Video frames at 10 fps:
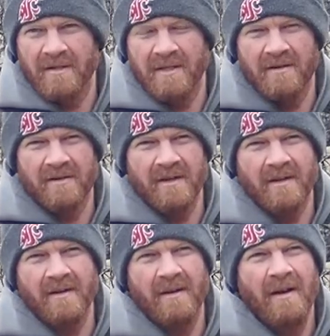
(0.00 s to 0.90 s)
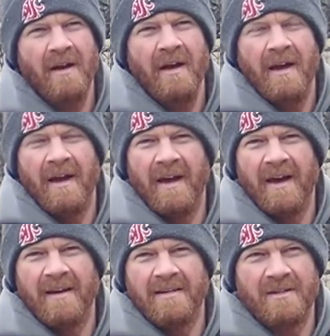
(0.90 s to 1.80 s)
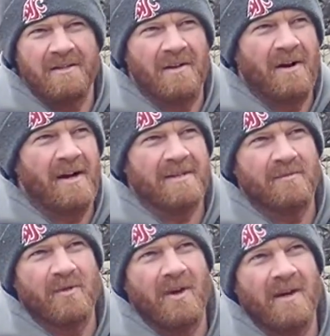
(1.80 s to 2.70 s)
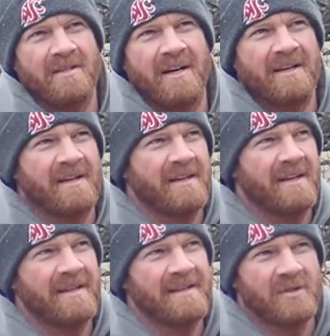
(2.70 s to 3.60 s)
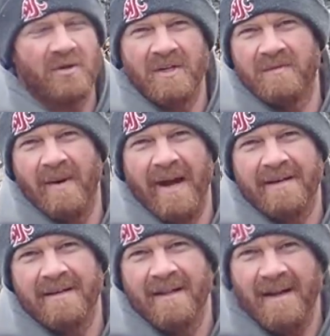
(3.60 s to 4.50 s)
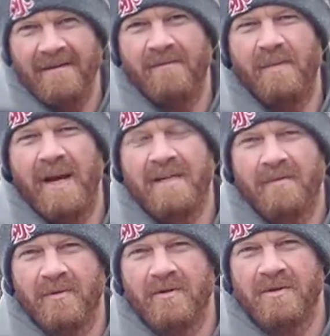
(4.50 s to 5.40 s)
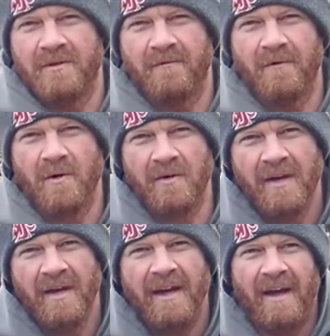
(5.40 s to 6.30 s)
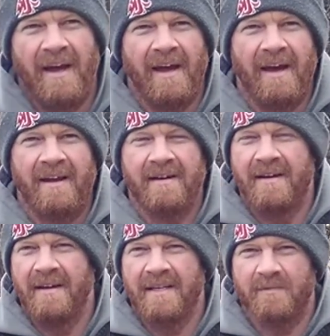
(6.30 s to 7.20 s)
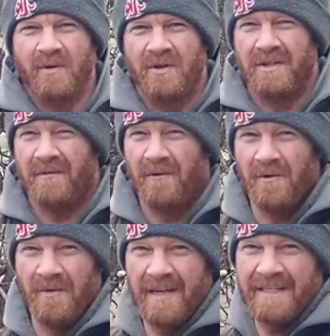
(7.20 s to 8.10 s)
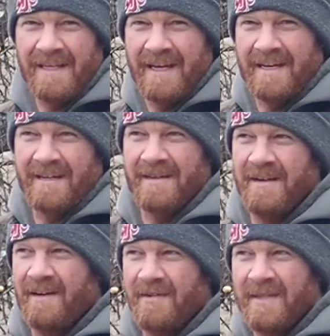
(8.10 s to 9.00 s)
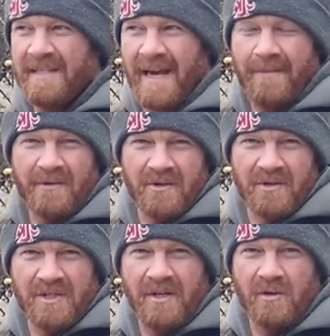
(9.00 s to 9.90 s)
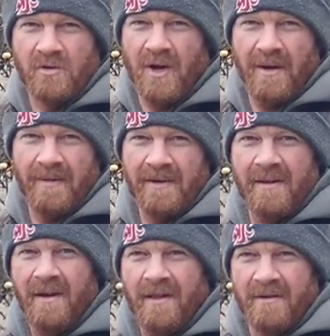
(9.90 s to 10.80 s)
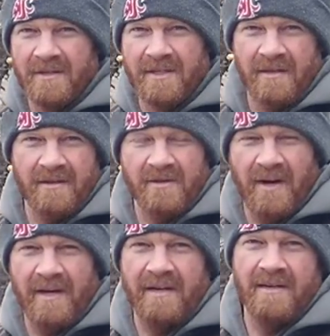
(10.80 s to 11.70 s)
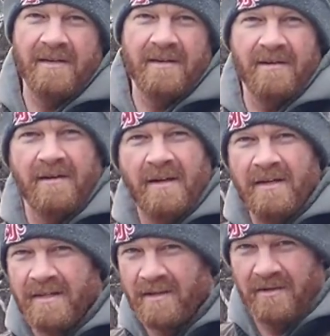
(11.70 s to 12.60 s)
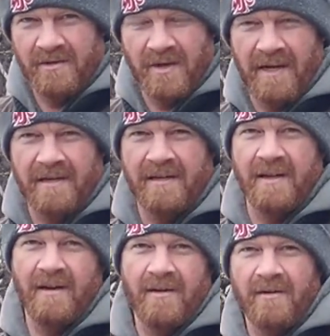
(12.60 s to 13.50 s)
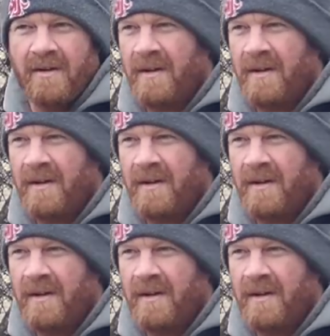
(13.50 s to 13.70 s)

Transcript: here and there, and it's just an awesome project in getting these trees back to life, back to producing fruit. And it's producing fruit this late into the year, and these apples are still dropping. They're still attracting deer, still attracting elk.